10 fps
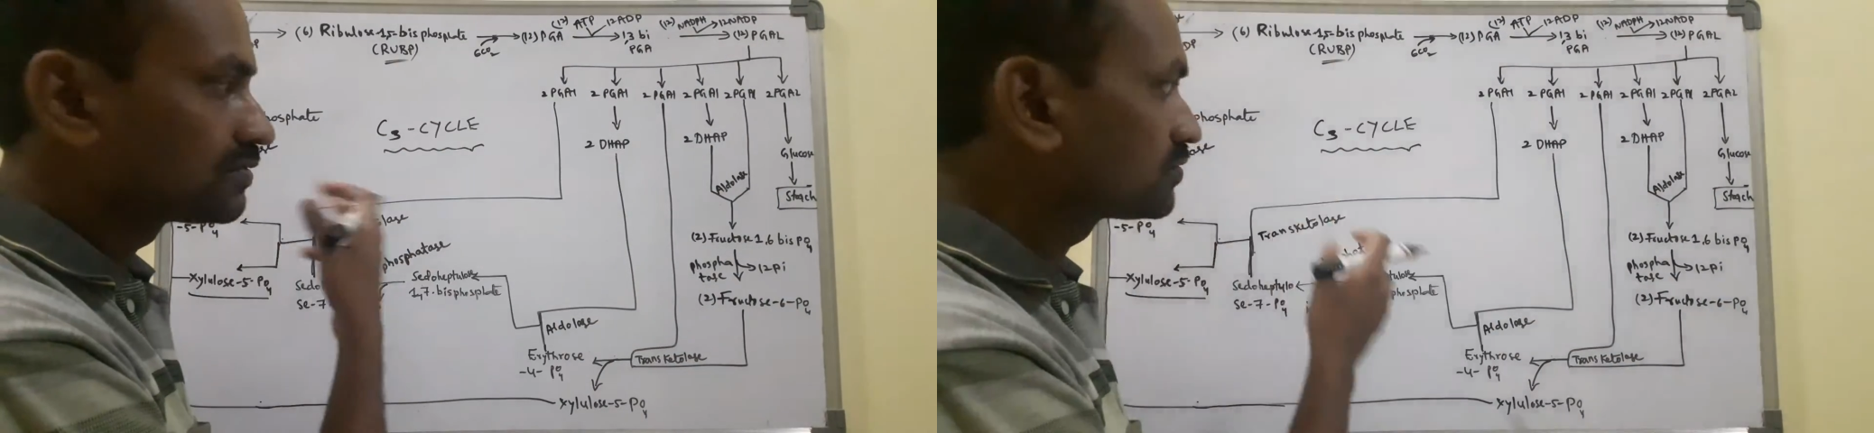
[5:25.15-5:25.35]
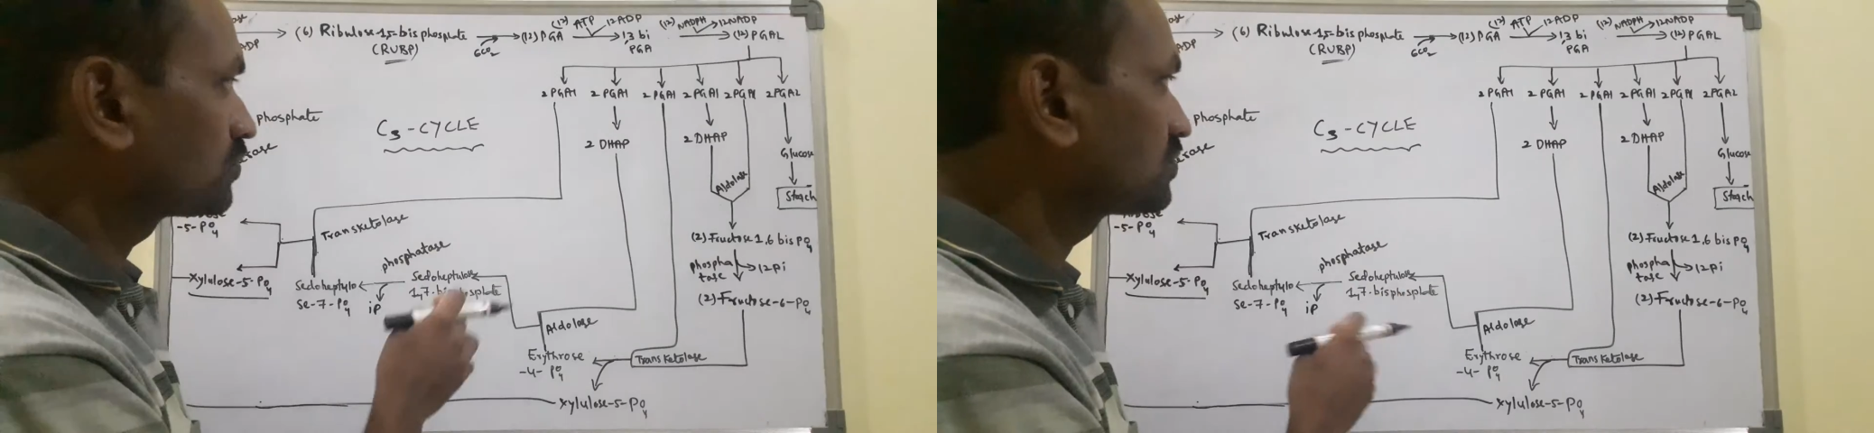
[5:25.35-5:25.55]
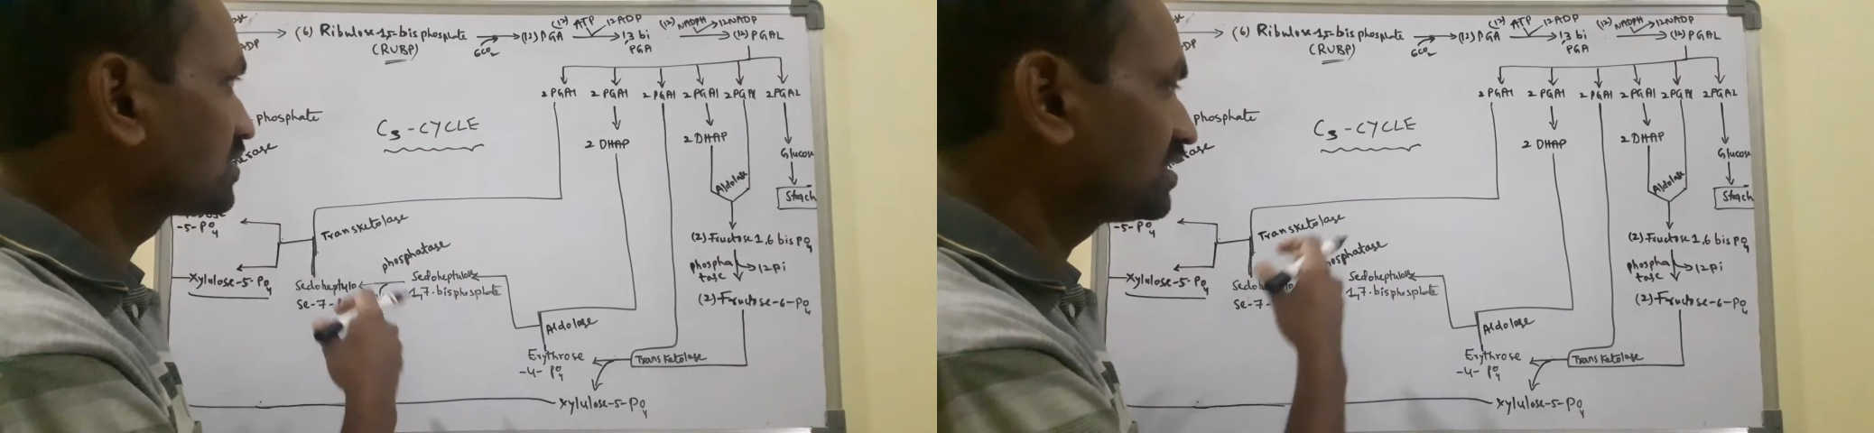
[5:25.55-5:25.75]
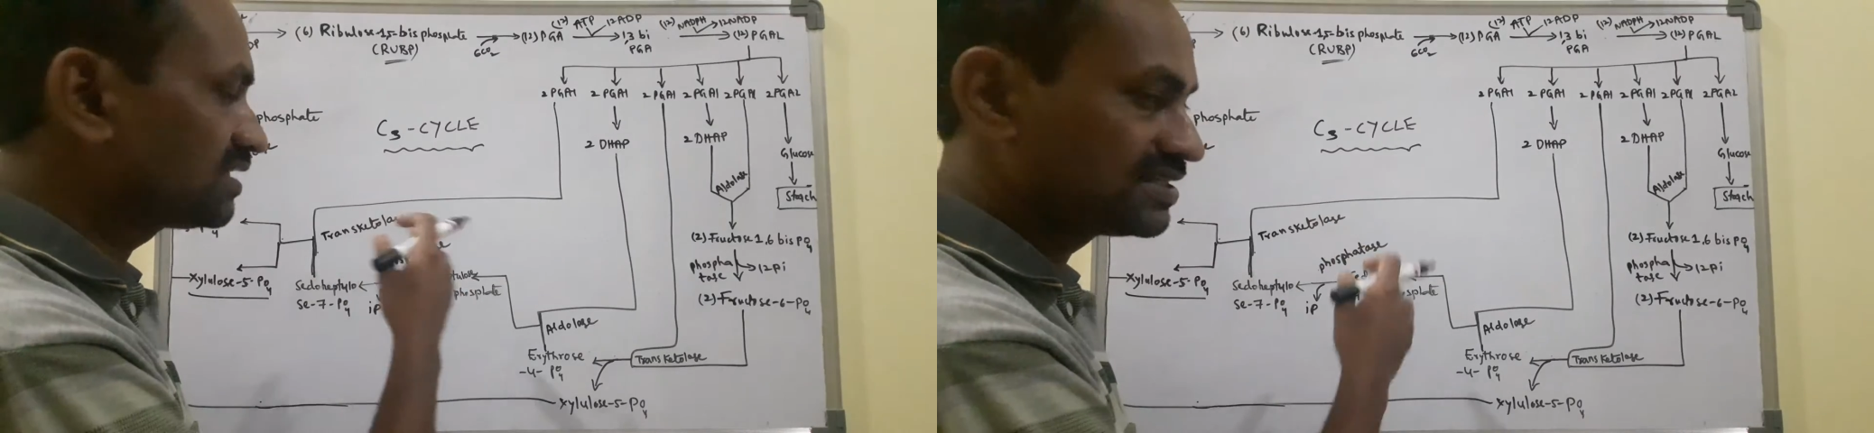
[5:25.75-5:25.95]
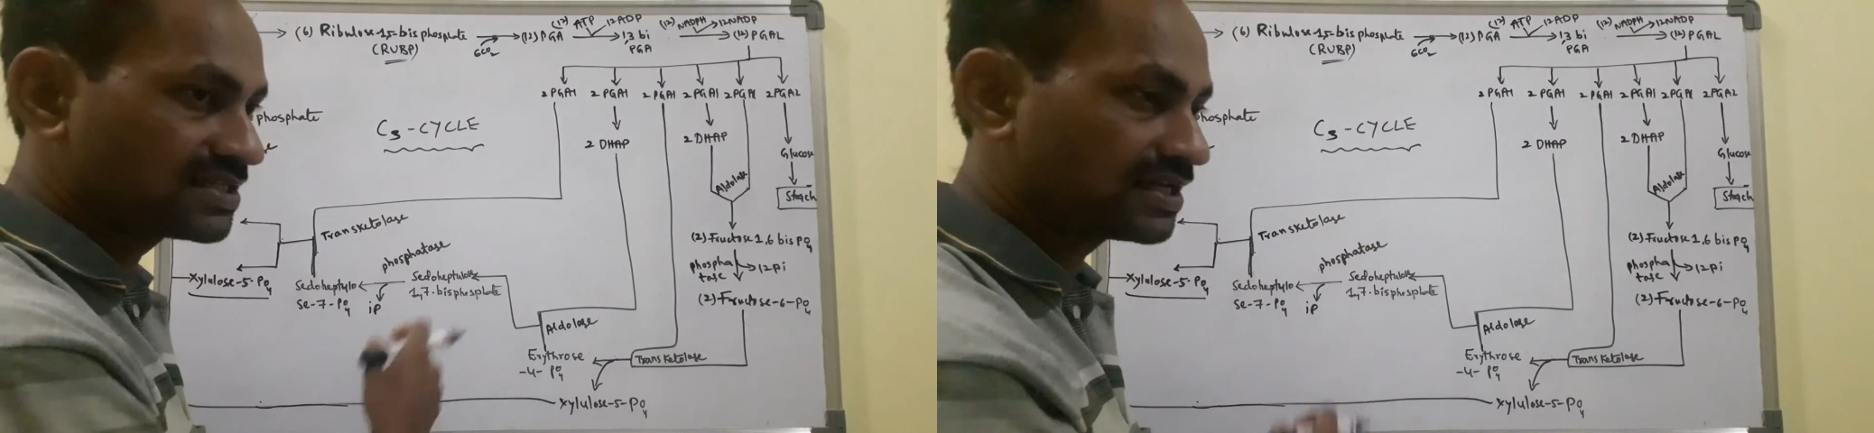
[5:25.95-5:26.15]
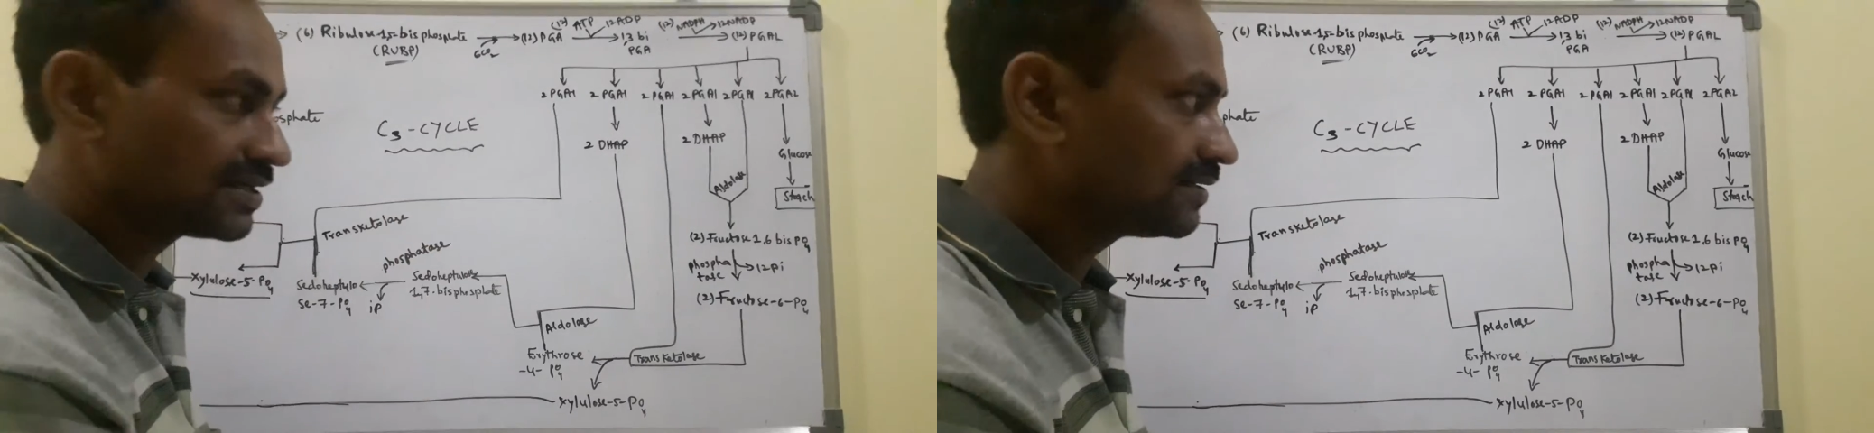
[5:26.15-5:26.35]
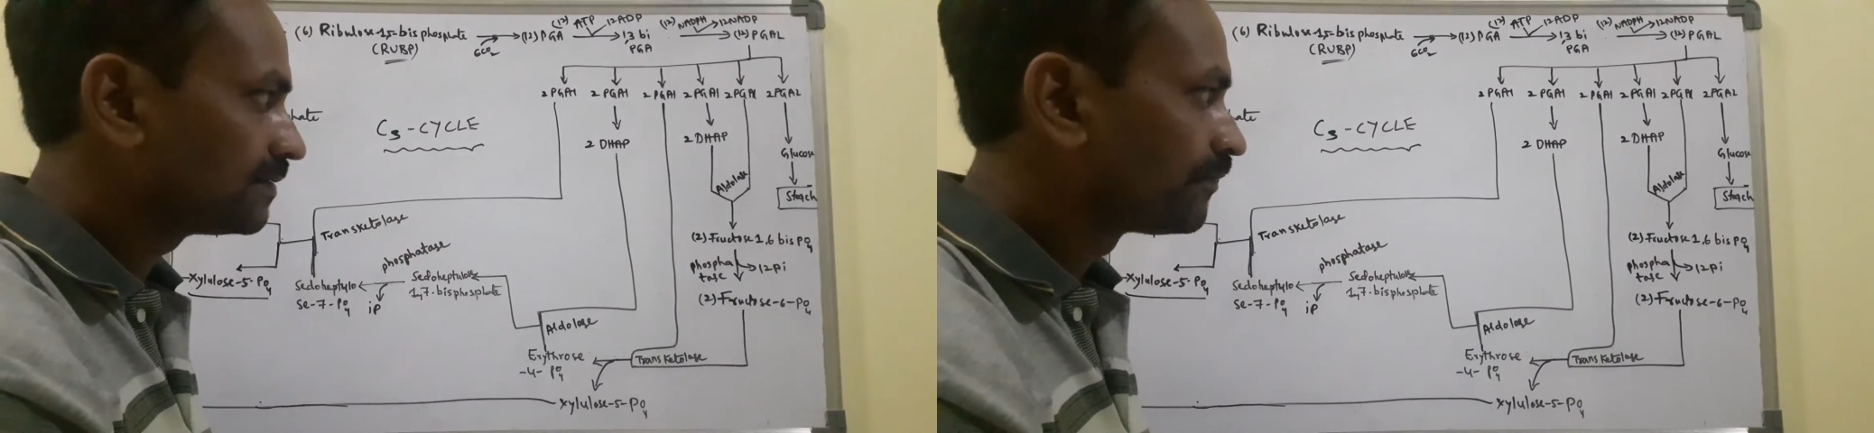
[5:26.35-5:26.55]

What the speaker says: So C3 cycle.